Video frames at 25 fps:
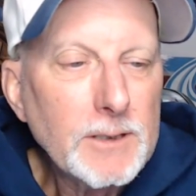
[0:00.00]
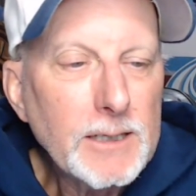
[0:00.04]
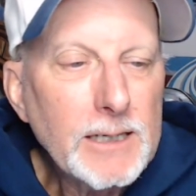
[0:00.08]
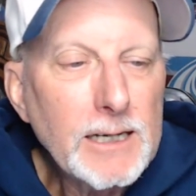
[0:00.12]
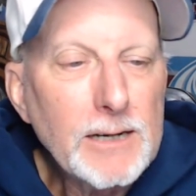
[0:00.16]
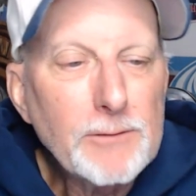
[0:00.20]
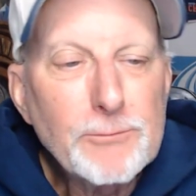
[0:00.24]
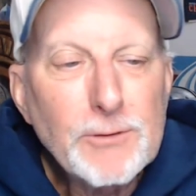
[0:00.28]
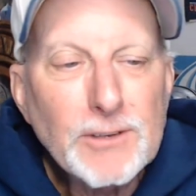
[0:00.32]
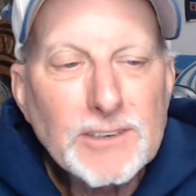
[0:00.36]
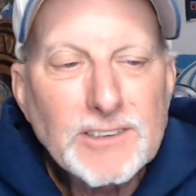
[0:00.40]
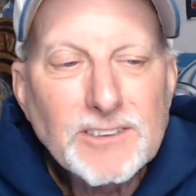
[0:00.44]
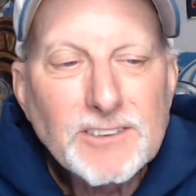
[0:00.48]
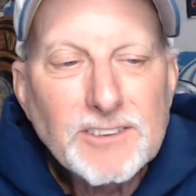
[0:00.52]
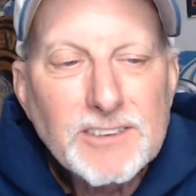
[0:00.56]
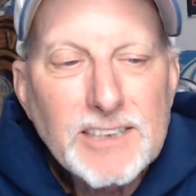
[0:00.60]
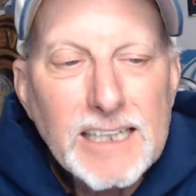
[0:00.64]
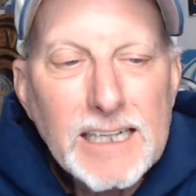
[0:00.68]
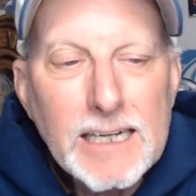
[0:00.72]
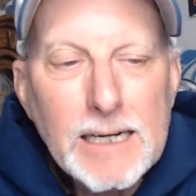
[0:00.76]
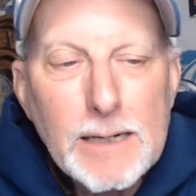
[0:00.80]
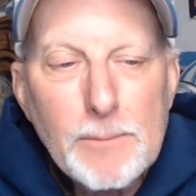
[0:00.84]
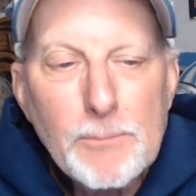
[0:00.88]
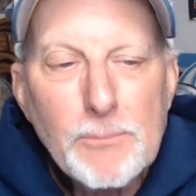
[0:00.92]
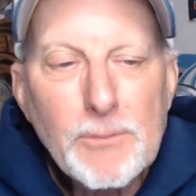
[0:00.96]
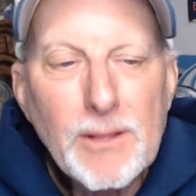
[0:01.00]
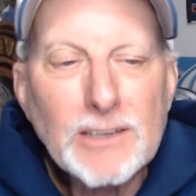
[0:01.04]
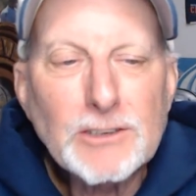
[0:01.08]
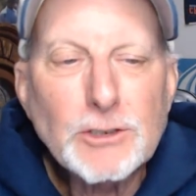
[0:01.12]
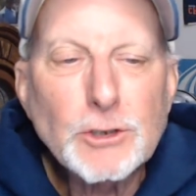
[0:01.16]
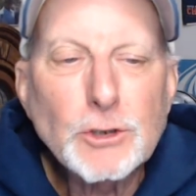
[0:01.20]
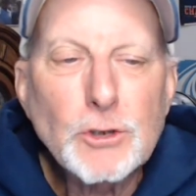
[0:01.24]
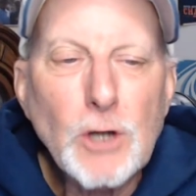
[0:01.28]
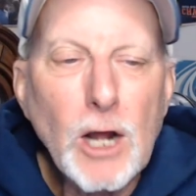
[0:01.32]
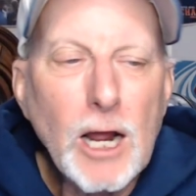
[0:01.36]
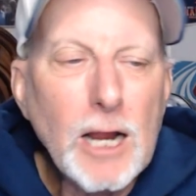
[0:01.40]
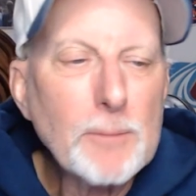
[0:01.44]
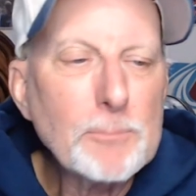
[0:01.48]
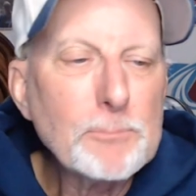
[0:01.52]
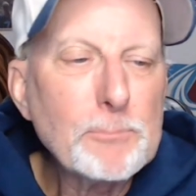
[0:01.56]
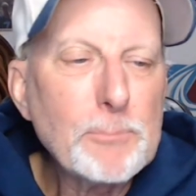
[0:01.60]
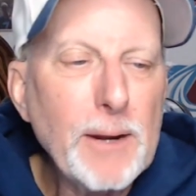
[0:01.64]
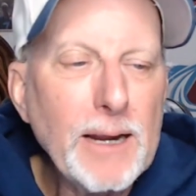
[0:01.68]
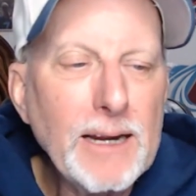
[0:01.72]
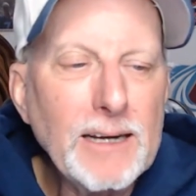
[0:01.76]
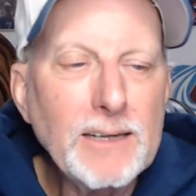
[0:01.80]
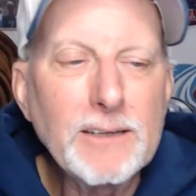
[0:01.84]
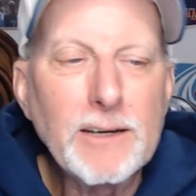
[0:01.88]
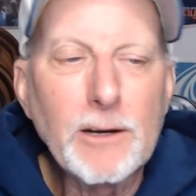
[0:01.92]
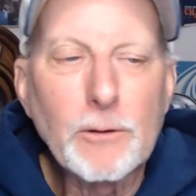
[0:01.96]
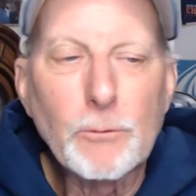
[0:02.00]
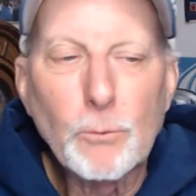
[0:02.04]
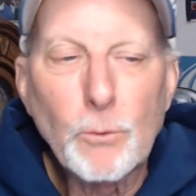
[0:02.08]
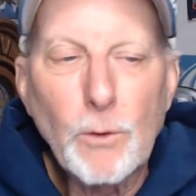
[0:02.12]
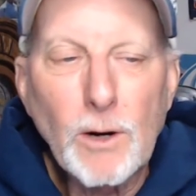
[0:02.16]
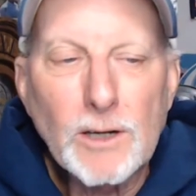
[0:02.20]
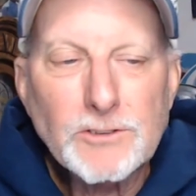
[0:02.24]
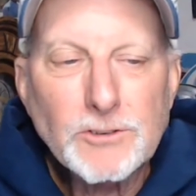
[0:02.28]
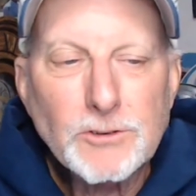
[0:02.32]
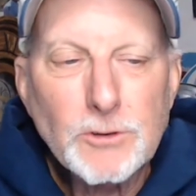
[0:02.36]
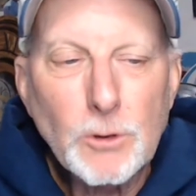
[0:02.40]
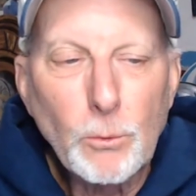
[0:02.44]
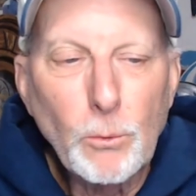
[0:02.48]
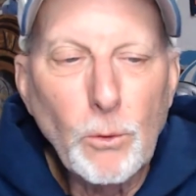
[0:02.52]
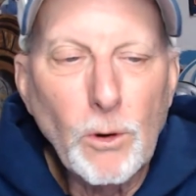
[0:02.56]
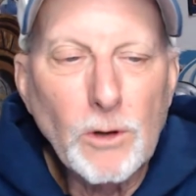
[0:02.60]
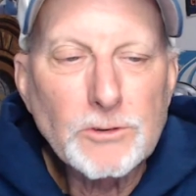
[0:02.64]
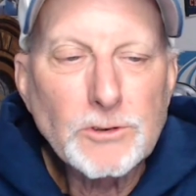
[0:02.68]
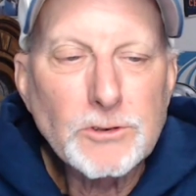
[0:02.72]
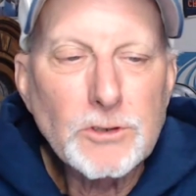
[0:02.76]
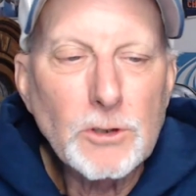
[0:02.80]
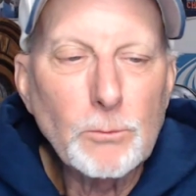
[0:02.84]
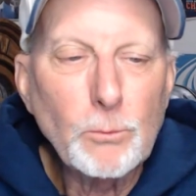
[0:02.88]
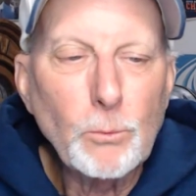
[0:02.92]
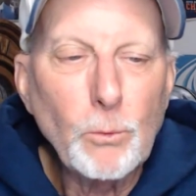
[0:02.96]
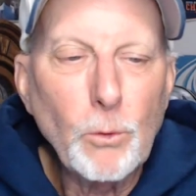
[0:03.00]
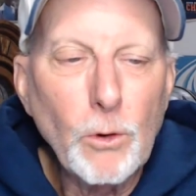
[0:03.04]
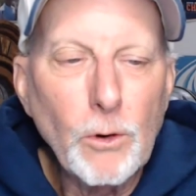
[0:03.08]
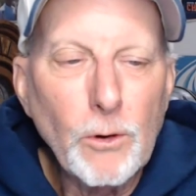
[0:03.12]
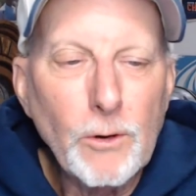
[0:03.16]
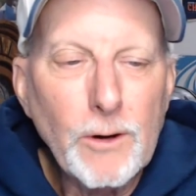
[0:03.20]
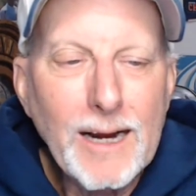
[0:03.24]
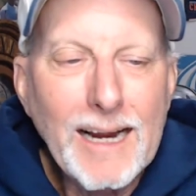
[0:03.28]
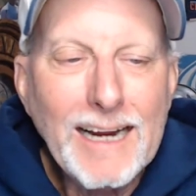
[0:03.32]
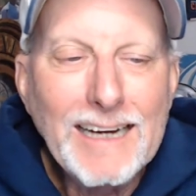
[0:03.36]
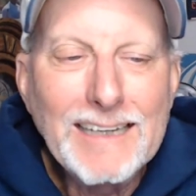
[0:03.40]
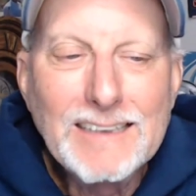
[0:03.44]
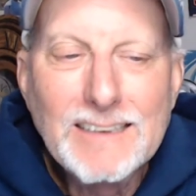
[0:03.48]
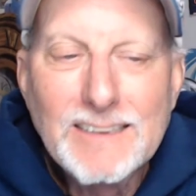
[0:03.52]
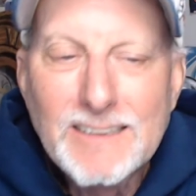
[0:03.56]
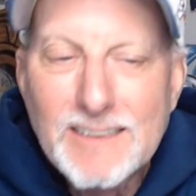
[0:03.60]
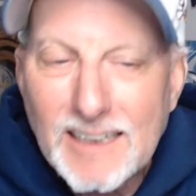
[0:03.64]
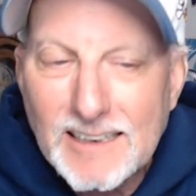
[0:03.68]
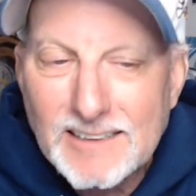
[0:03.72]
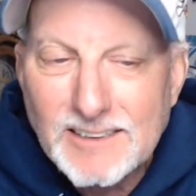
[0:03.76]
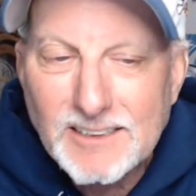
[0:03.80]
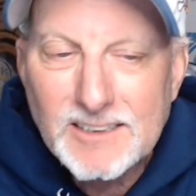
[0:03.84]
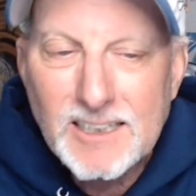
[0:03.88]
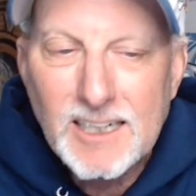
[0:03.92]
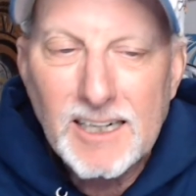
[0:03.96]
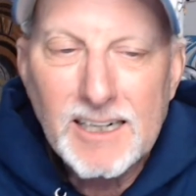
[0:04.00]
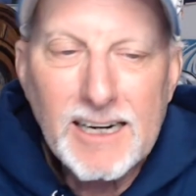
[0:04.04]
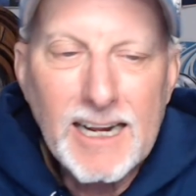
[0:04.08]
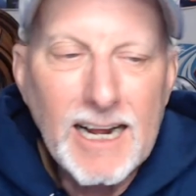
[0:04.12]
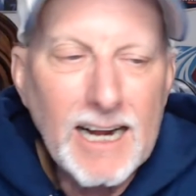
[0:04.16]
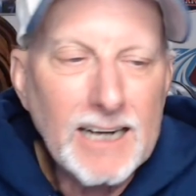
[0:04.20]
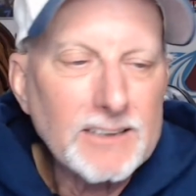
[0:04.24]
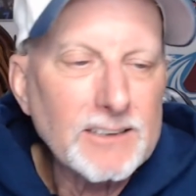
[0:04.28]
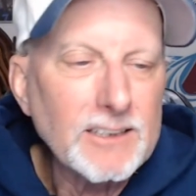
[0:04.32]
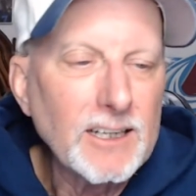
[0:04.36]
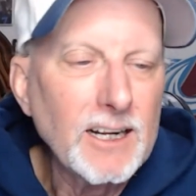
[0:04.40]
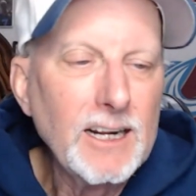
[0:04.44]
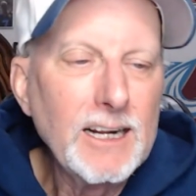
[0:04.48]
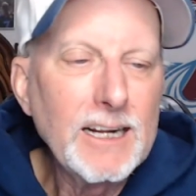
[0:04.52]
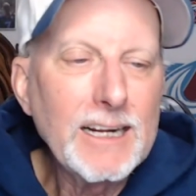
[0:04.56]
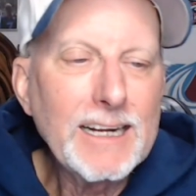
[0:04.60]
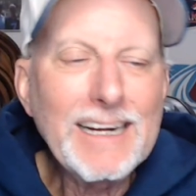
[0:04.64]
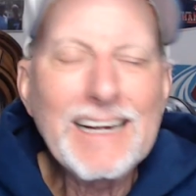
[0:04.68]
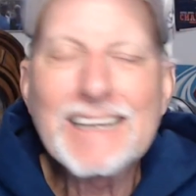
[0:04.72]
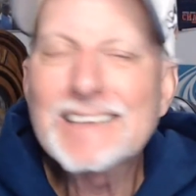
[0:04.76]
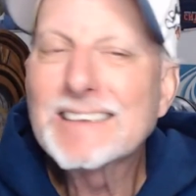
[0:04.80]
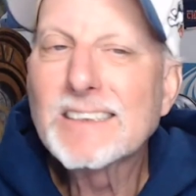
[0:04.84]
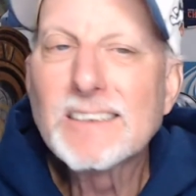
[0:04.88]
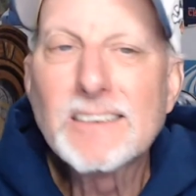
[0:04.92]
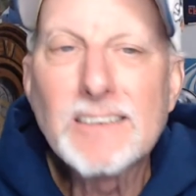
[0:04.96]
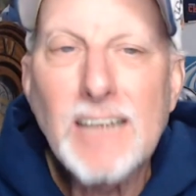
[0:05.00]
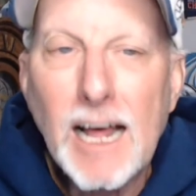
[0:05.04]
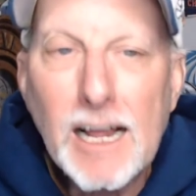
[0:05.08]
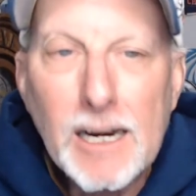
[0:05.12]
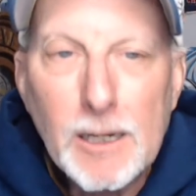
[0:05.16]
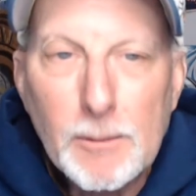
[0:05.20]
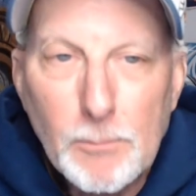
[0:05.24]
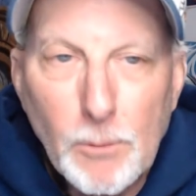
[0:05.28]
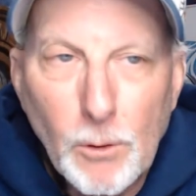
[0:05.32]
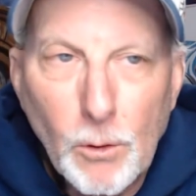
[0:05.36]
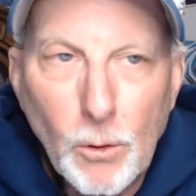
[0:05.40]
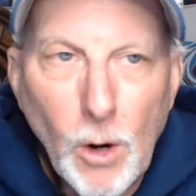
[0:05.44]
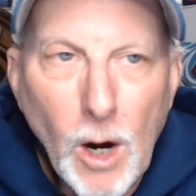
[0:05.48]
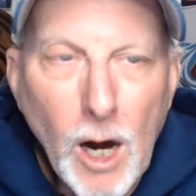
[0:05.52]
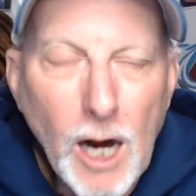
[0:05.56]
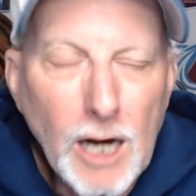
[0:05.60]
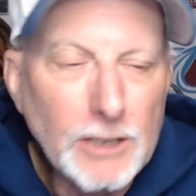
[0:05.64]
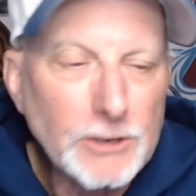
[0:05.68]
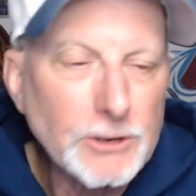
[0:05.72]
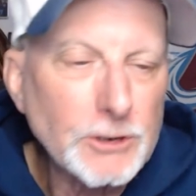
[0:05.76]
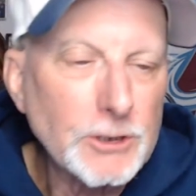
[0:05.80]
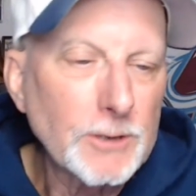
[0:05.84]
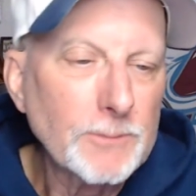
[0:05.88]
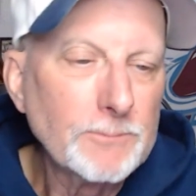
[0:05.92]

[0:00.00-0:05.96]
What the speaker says: If it seems that Sean Payton and Russell Wilson were a disconnect, it's not a mirage.